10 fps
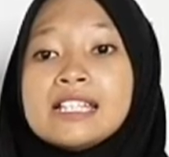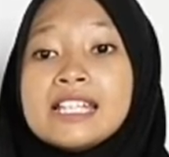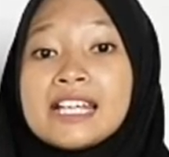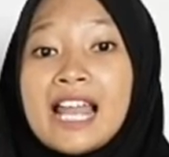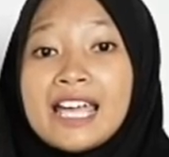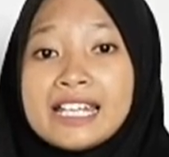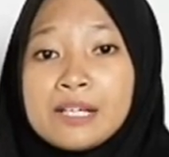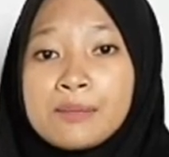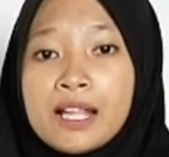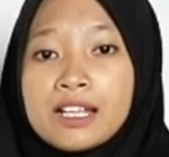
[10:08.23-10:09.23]
The
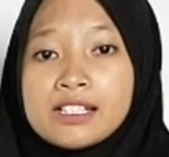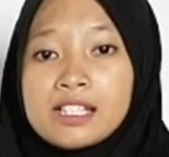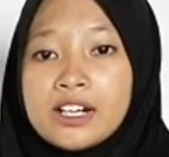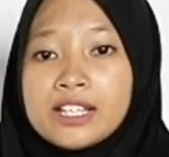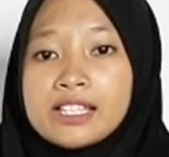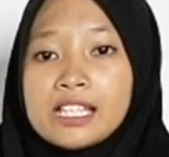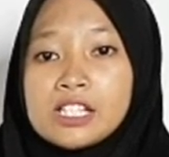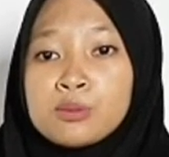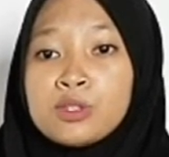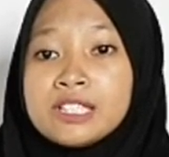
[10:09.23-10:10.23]
declining balance rate
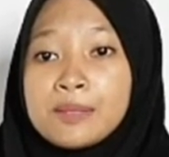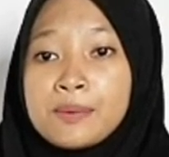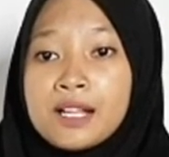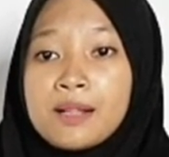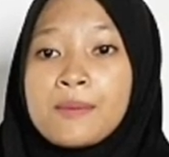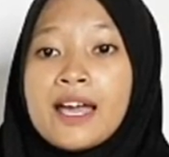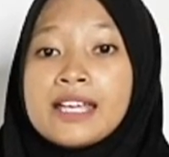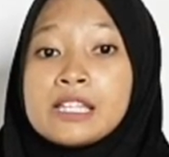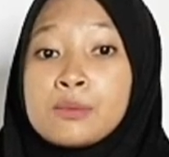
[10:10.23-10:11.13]
is multiplied by